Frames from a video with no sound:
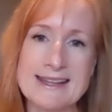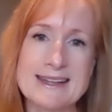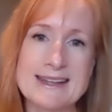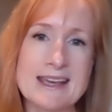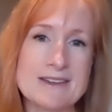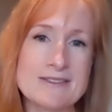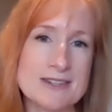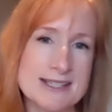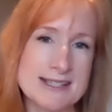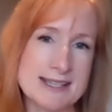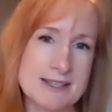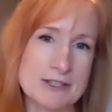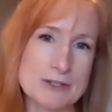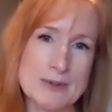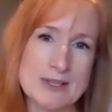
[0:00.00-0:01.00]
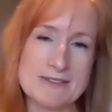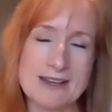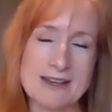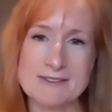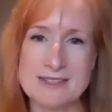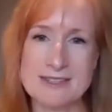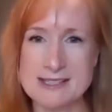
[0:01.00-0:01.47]
And every single bit of
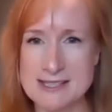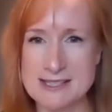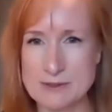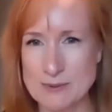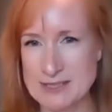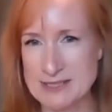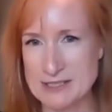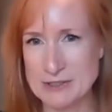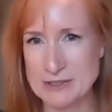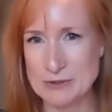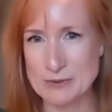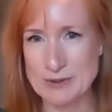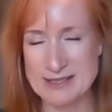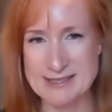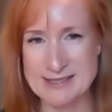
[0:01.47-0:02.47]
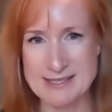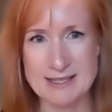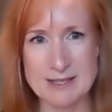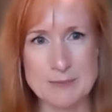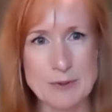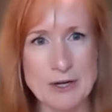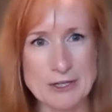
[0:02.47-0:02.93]
advocacy we do is
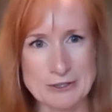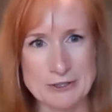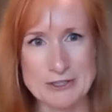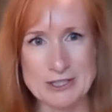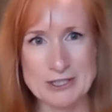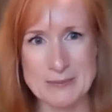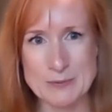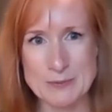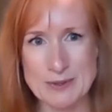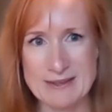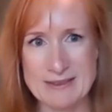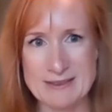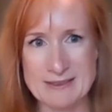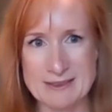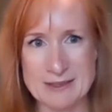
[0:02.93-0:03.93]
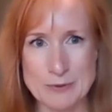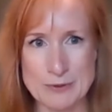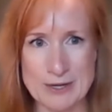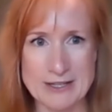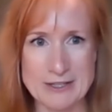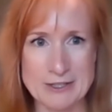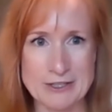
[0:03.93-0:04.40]
done in partnership with the
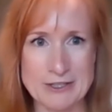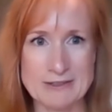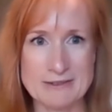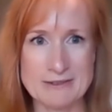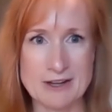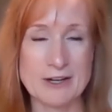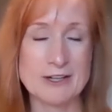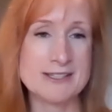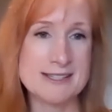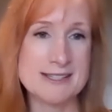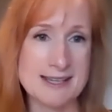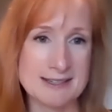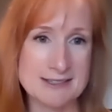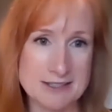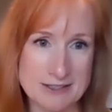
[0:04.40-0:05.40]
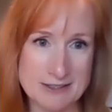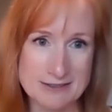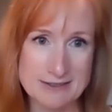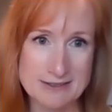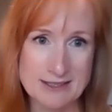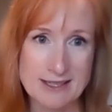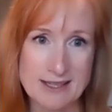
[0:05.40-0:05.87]
broader arts
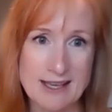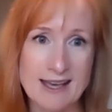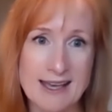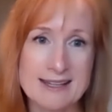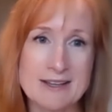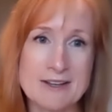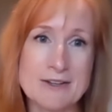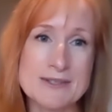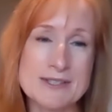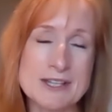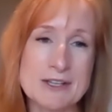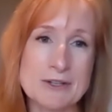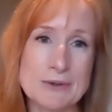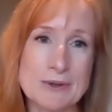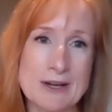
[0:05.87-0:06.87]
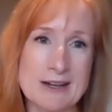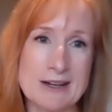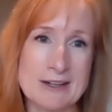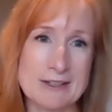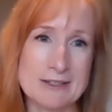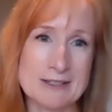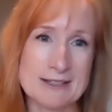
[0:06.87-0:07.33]
sector, and also
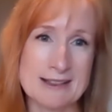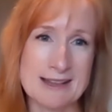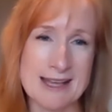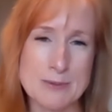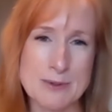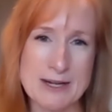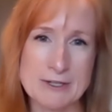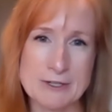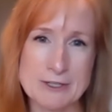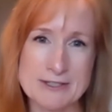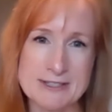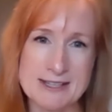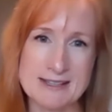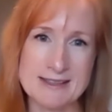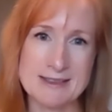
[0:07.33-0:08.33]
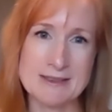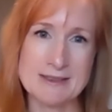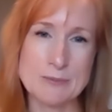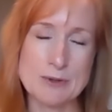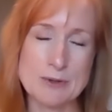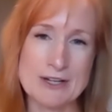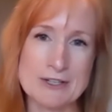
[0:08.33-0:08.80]
our collaborators in
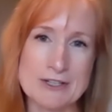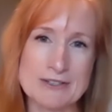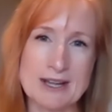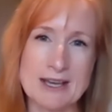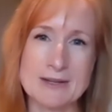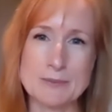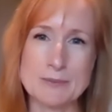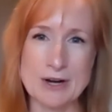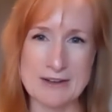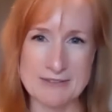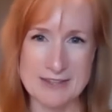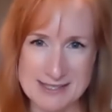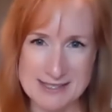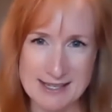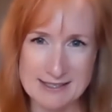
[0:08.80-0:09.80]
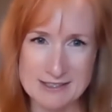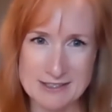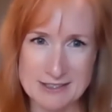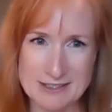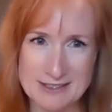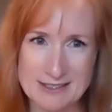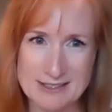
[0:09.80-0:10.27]
the broader nonprofit
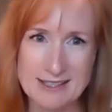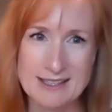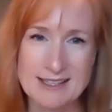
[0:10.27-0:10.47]
sector.